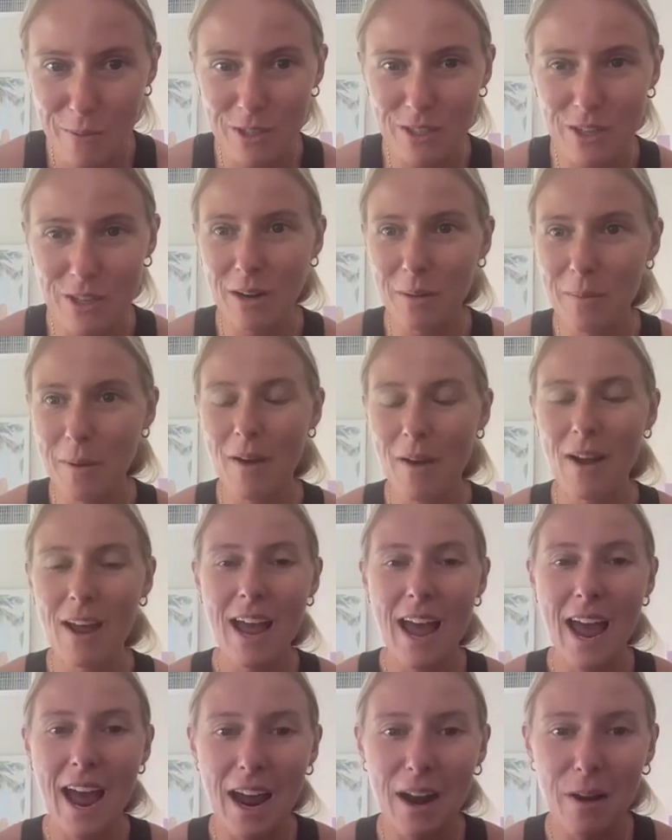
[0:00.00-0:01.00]
We're talking about
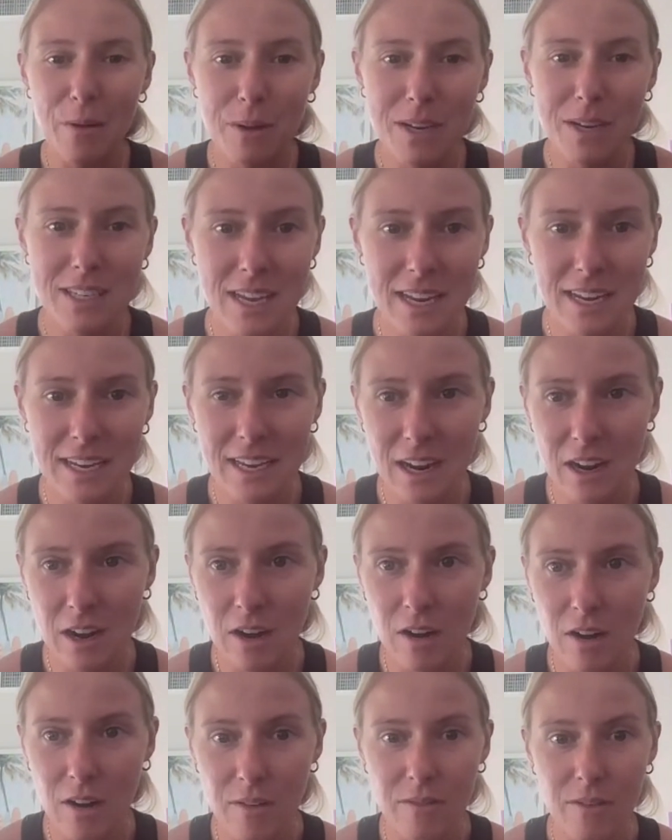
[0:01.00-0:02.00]
how do we take
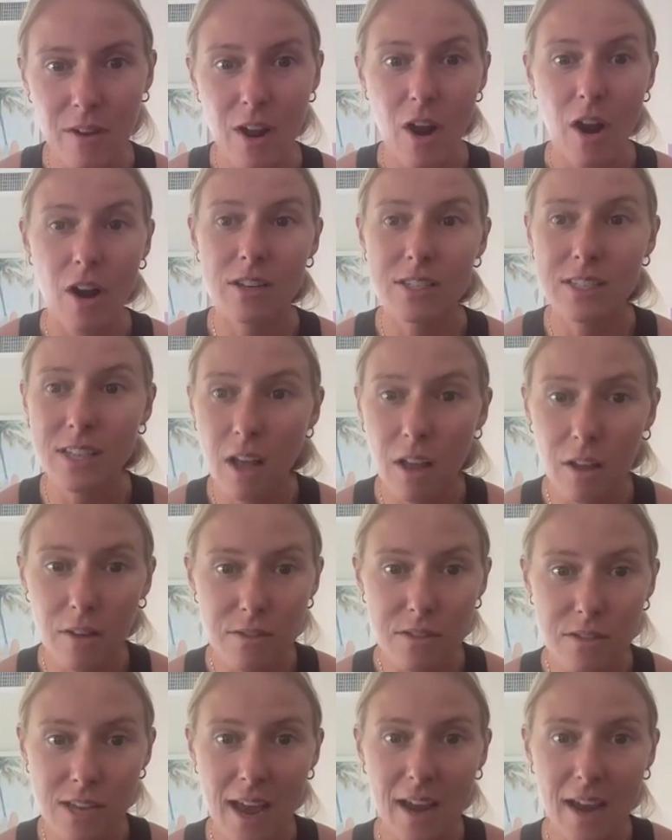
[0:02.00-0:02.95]
care of ourselves?